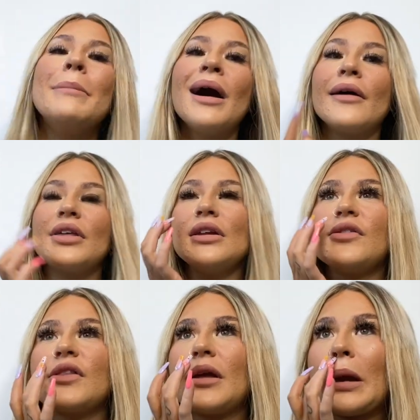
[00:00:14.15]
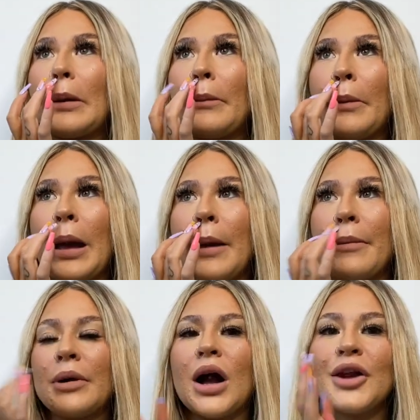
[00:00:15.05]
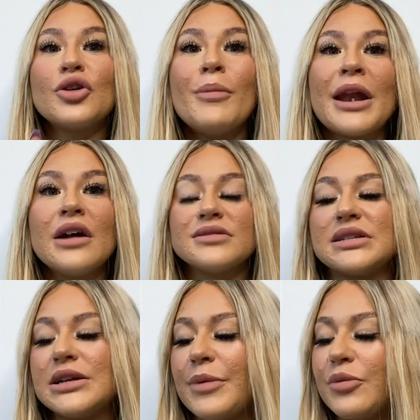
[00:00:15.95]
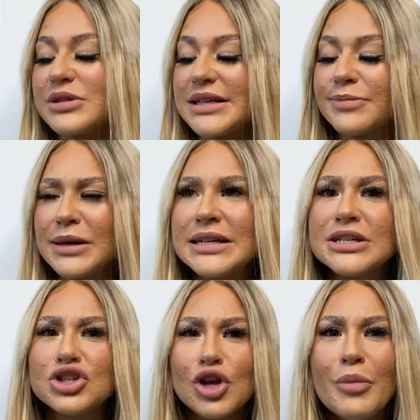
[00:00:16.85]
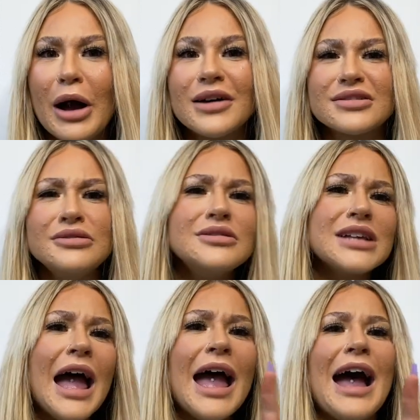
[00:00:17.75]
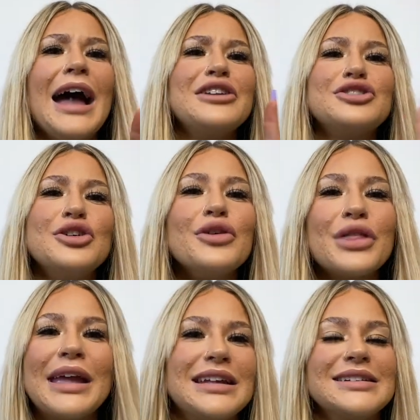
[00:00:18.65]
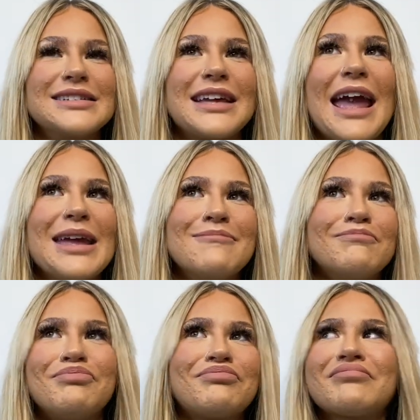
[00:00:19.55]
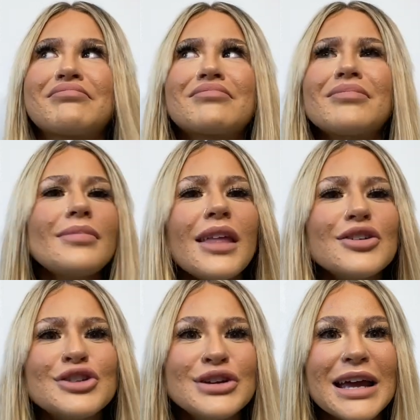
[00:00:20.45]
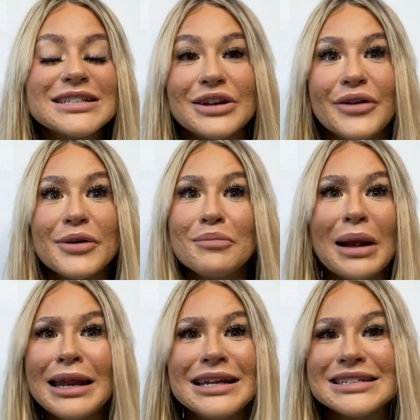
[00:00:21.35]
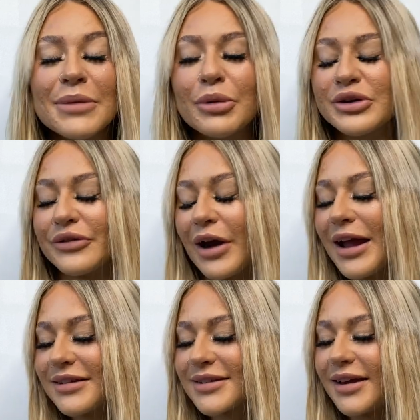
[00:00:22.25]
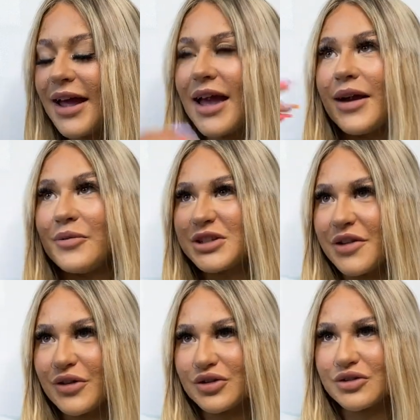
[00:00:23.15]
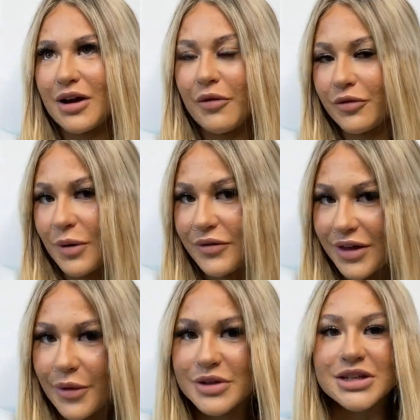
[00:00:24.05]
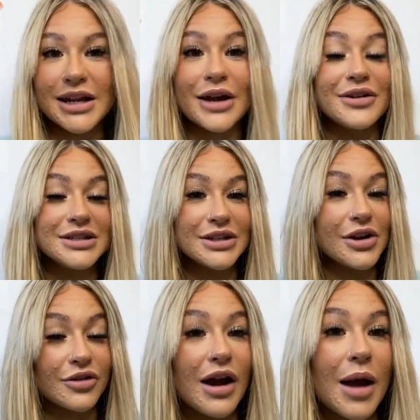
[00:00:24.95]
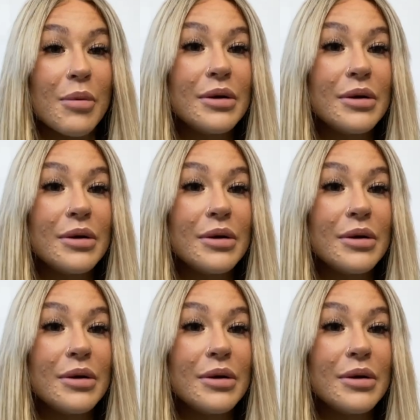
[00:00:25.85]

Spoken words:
But the only thing that kind of got my nerves a little bit was they split it into two parcels and two things came 2 days ago, completely separate to the rest, which I forgot to grab from over there, which I now need to go grab.